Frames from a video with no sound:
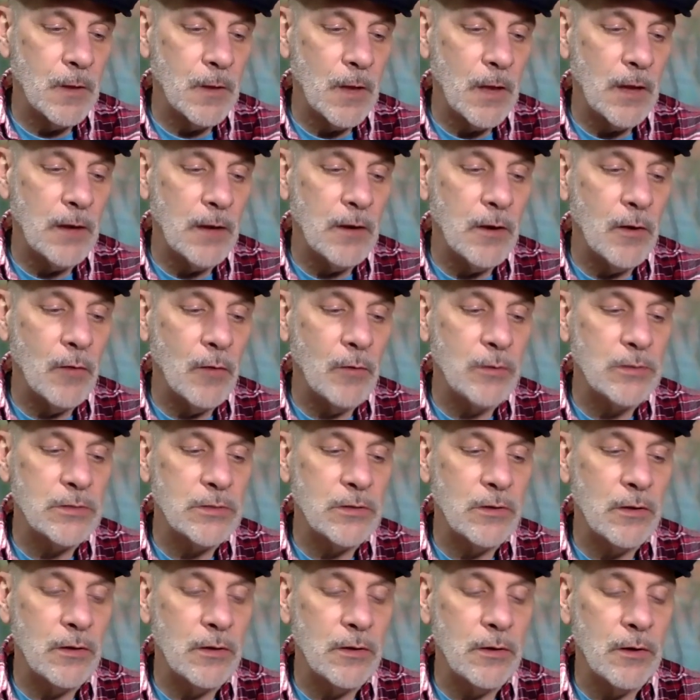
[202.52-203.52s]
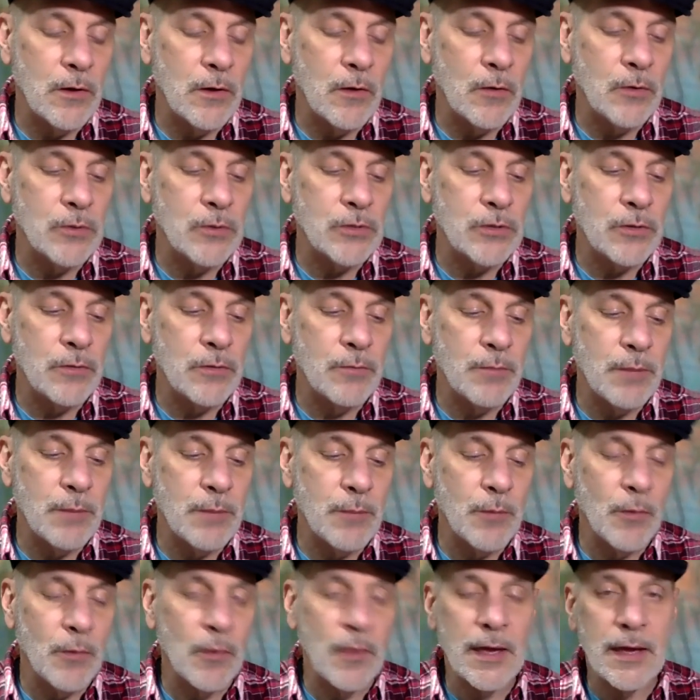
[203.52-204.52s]
I know certain, you know, certain
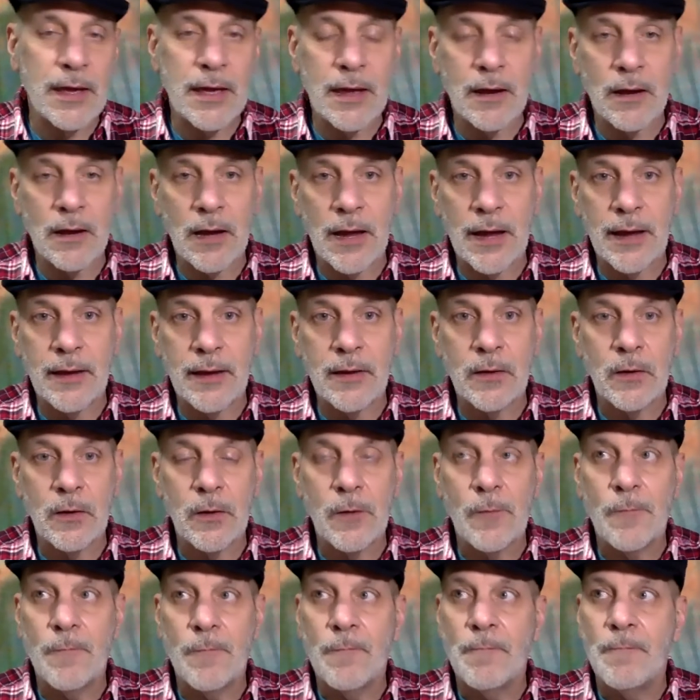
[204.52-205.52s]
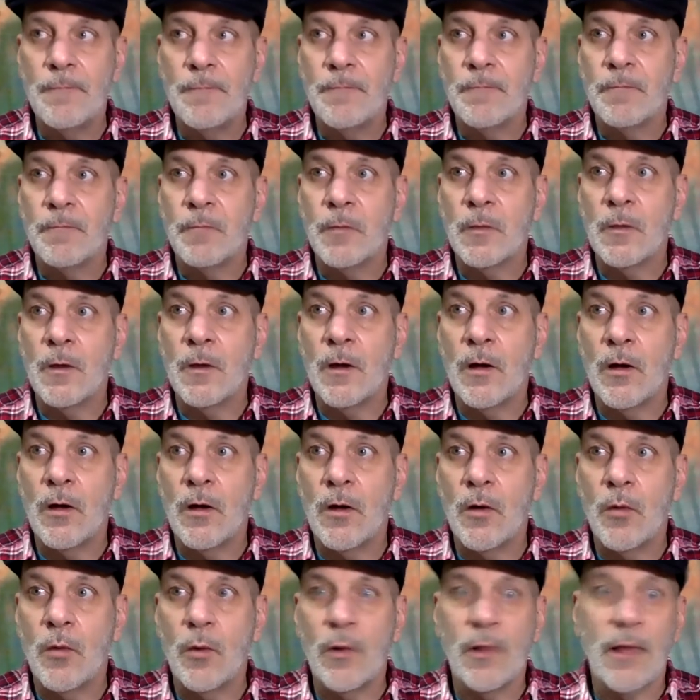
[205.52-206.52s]
people they get like,
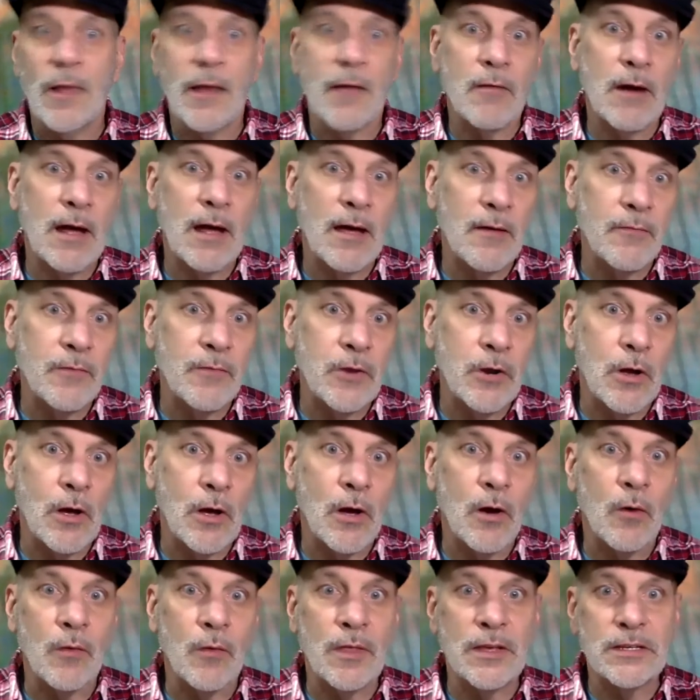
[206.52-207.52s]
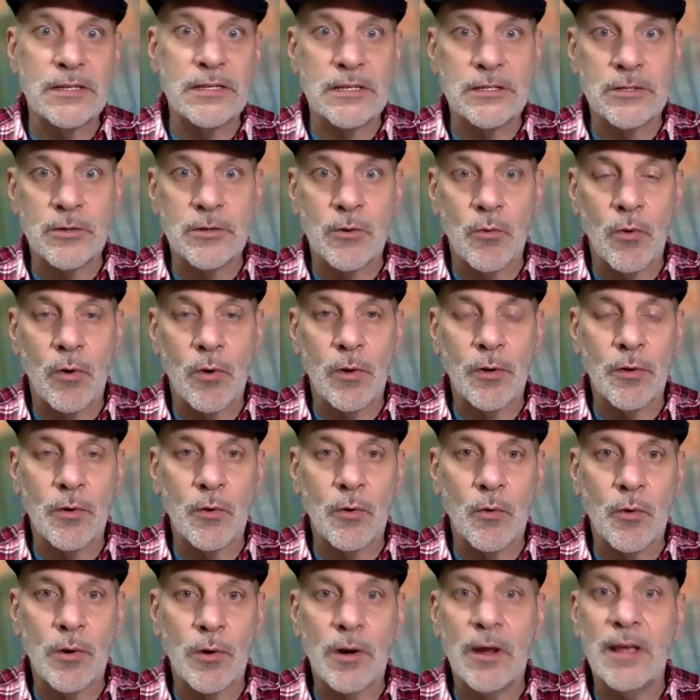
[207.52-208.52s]
oh well, I don't have, you know, this isn't all in
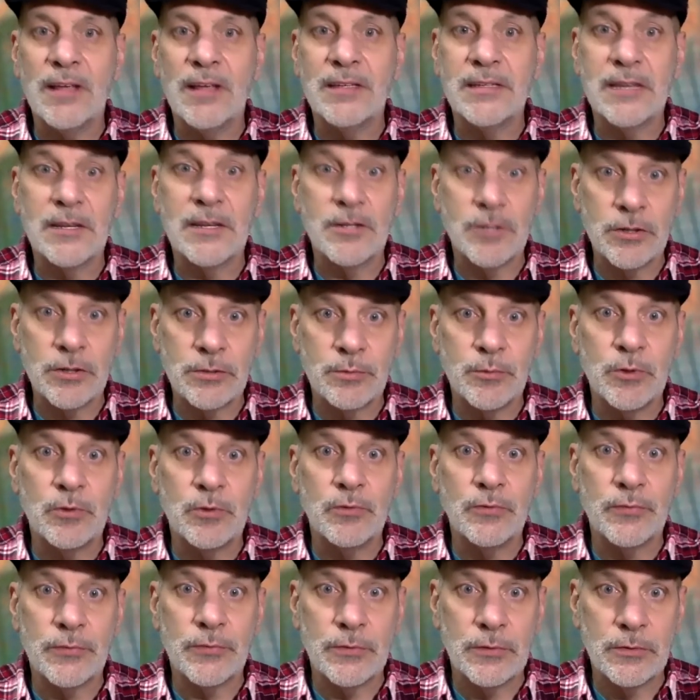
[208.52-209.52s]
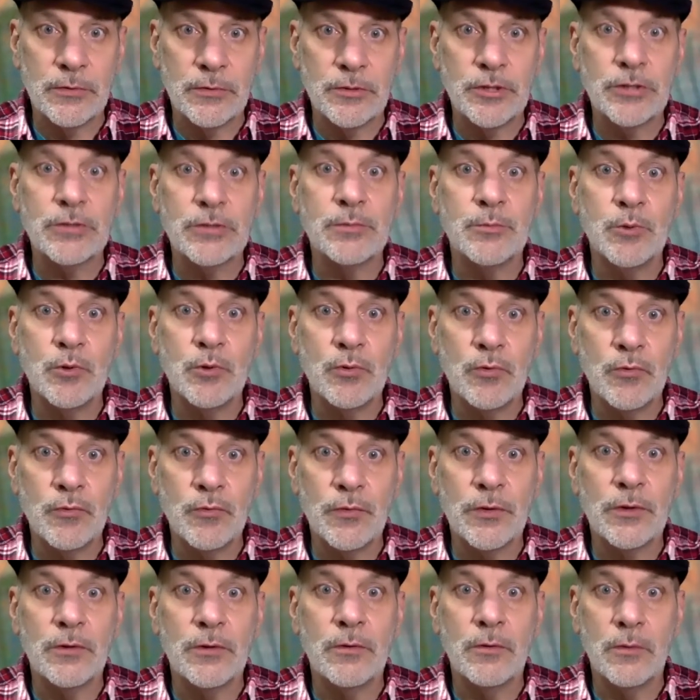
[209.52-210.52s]
order. It's like just move, just
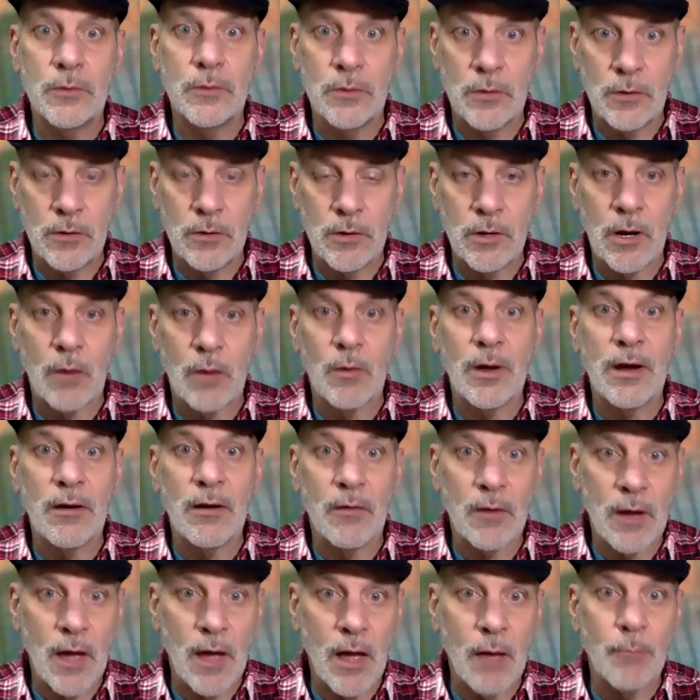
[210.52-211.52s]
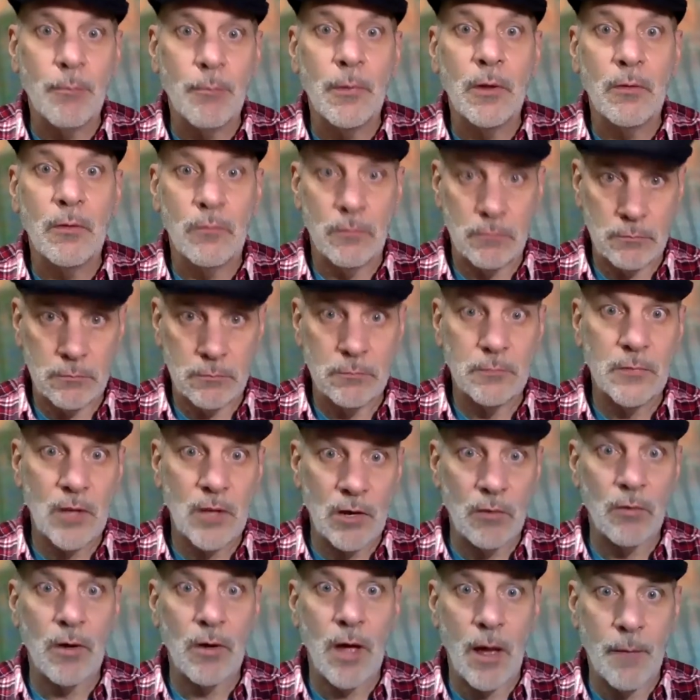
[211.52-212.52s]
move. You know, it'll come,
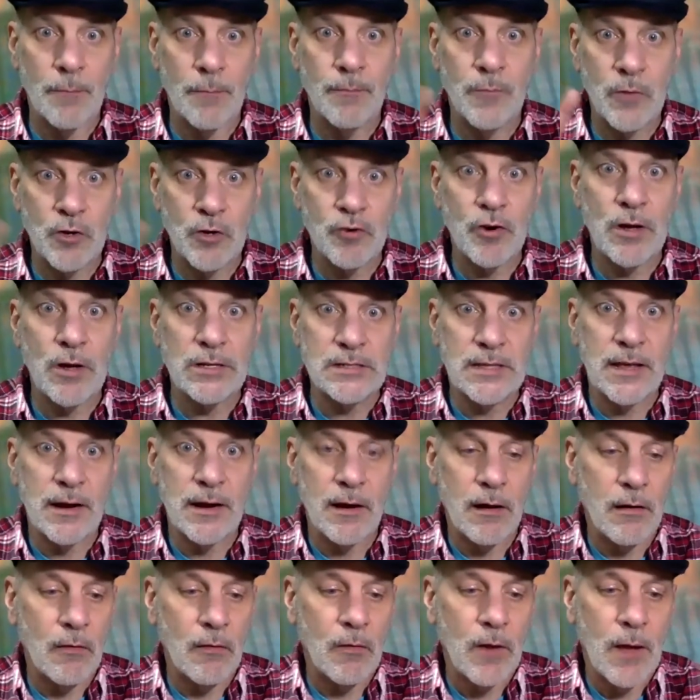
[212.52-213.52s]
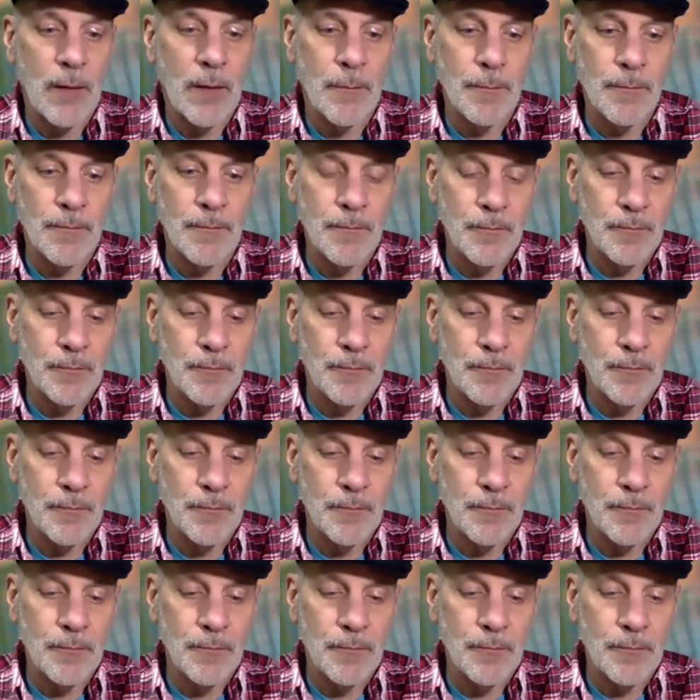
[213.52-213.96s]
it'll come. Trust that it'll come.